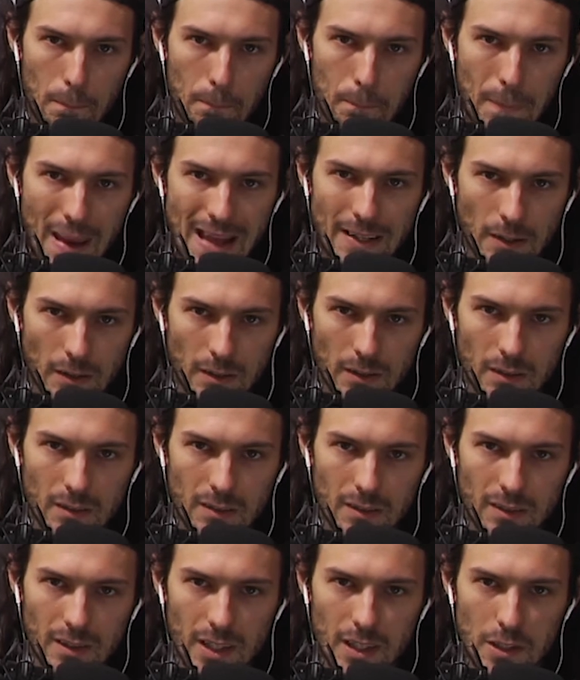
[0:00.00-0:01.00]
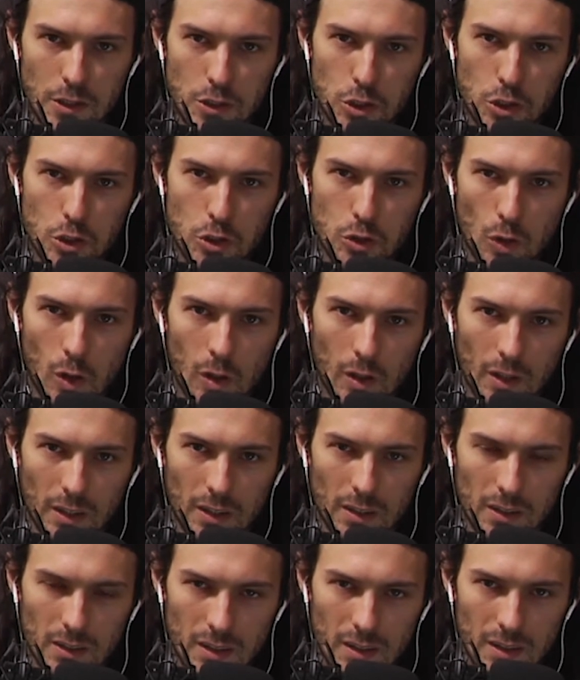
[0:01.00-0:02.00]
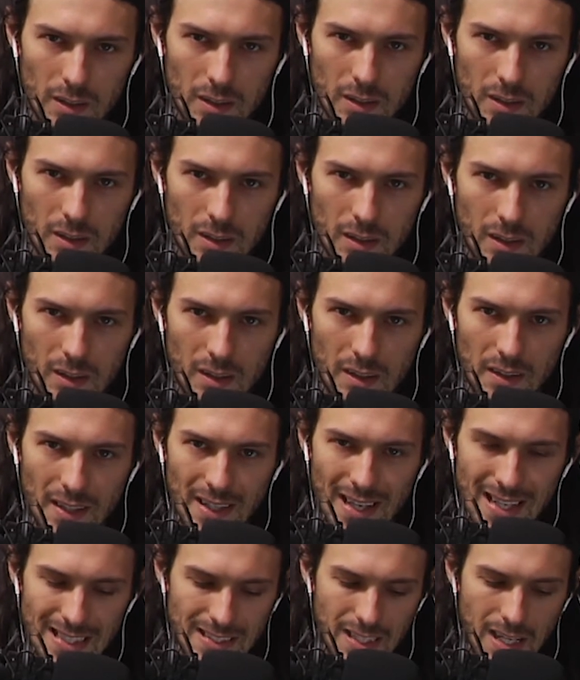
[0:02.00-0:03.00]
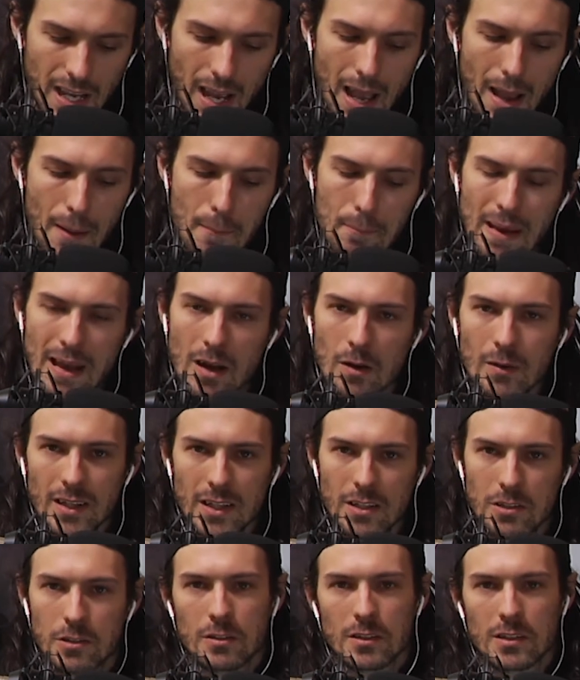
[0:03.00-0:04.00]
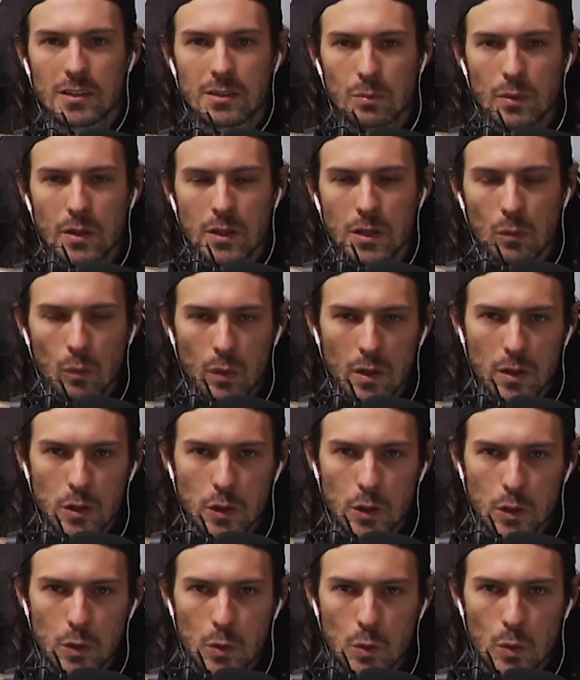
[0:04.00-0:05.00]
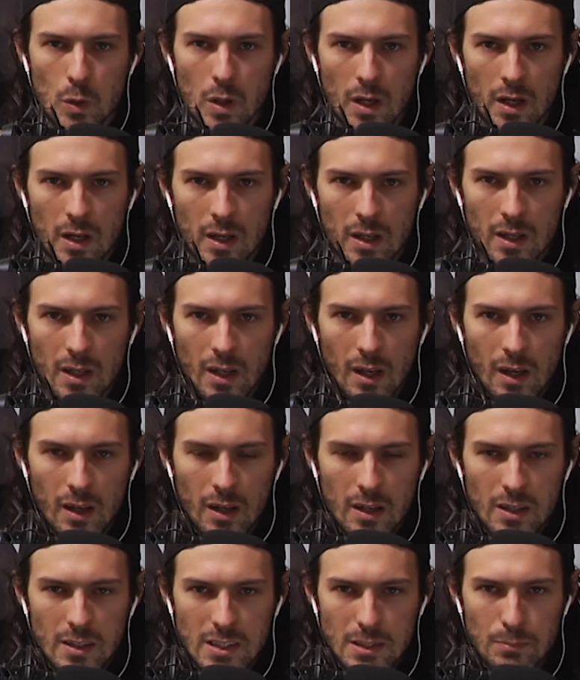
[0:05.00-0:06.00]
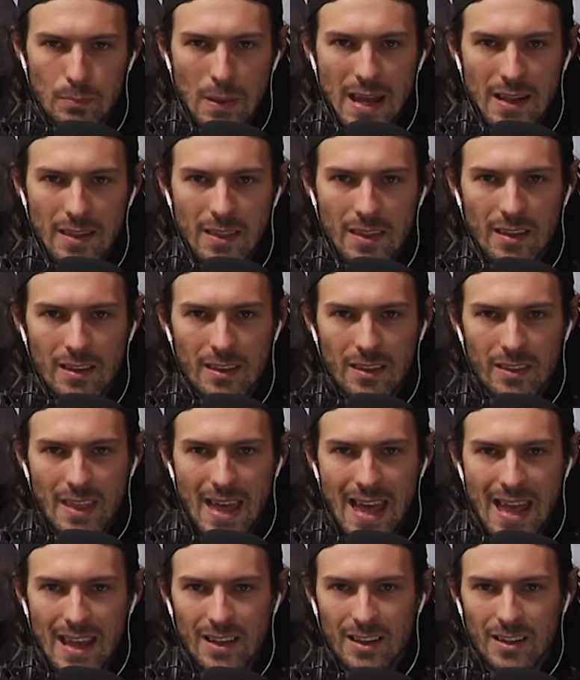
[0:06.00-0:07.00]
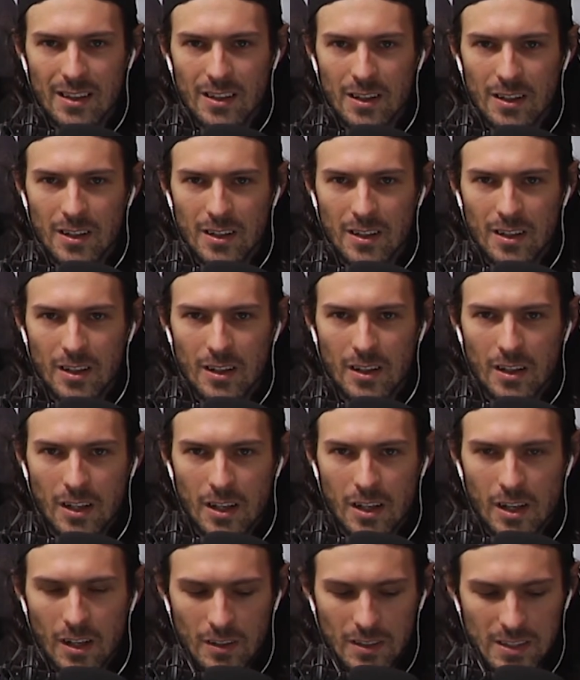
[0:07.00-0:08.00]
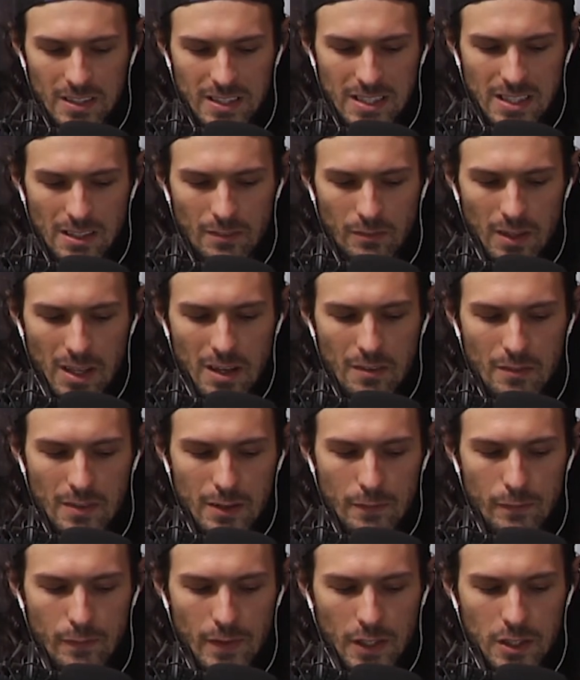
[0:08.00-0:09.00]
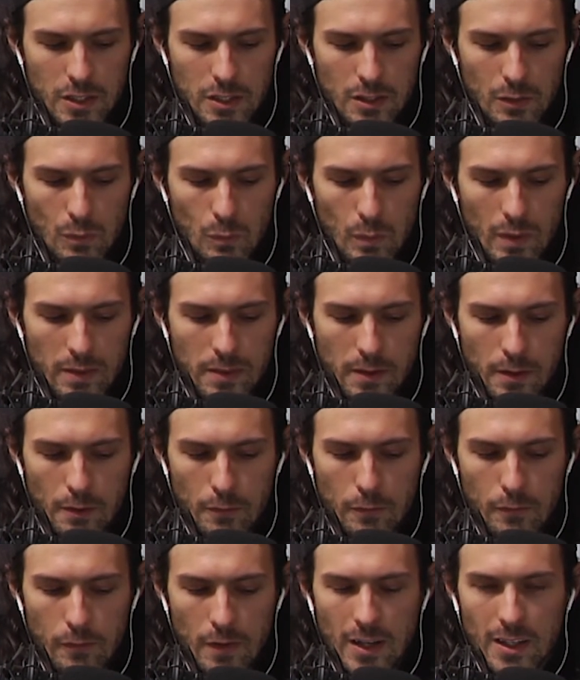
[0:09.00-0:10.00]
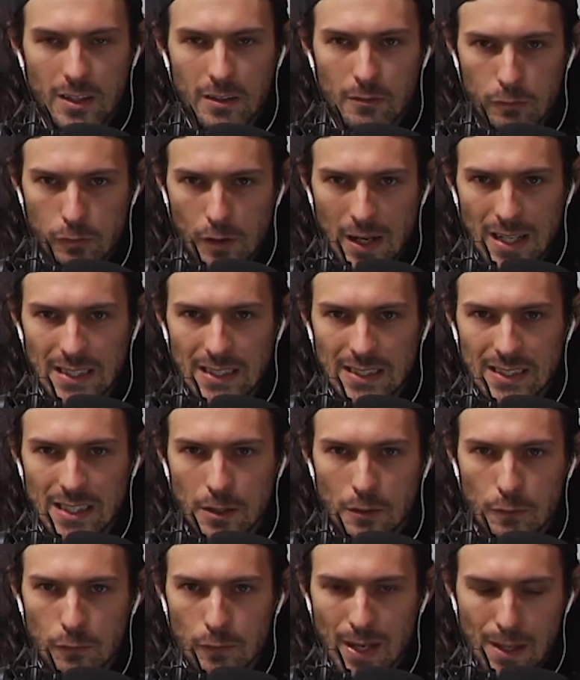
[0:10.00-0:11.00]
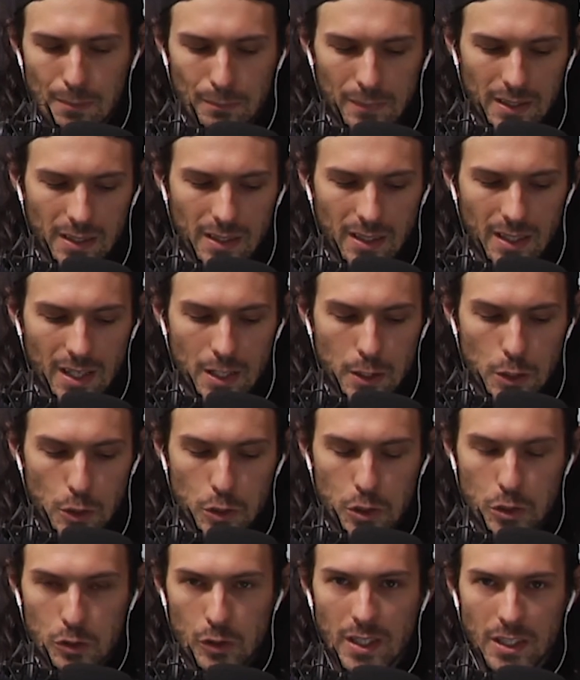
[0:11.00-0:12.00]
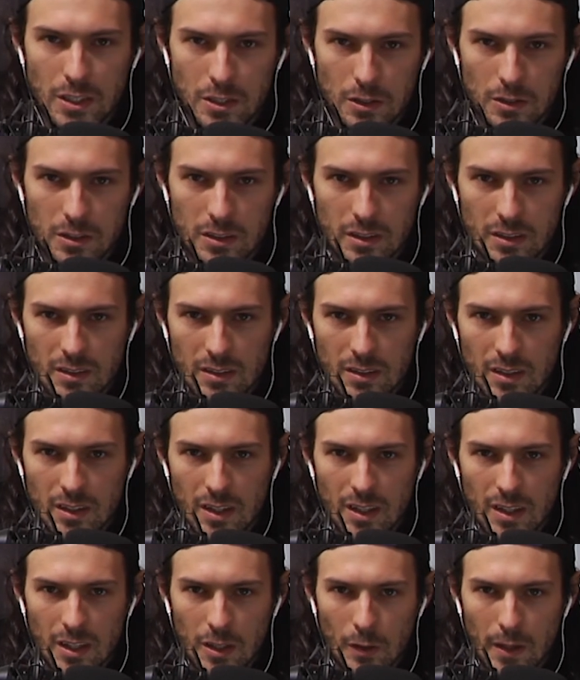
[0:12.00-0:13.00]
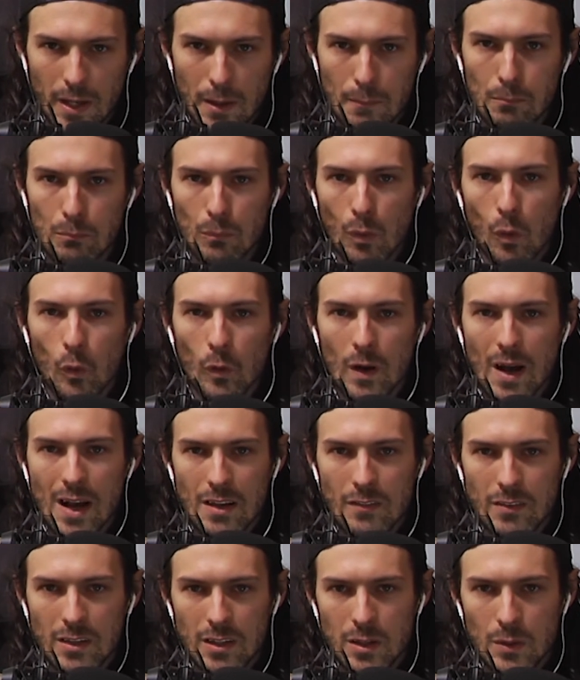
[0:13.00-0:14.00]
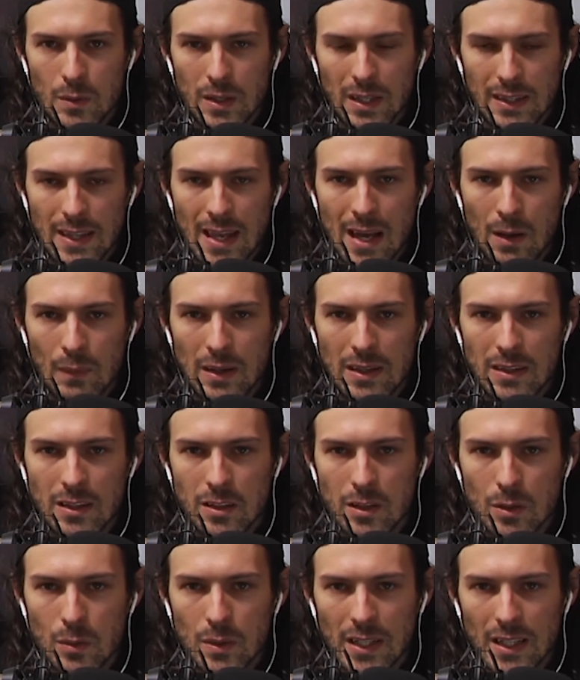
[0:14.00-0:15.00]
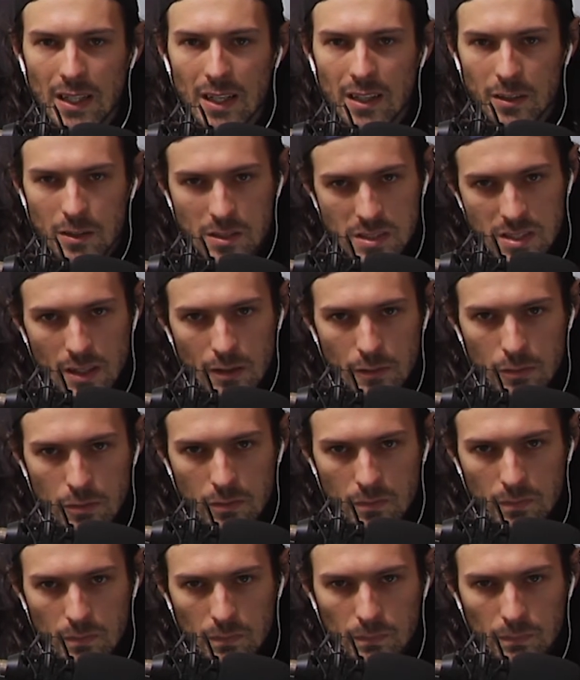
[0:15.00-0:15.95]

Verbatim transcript: better. It's stronger. It has compound interest when when you spend that currency of love and affection with your friends and your family and your strangers. You'll get more out of it doing it that way than doing it on yourself.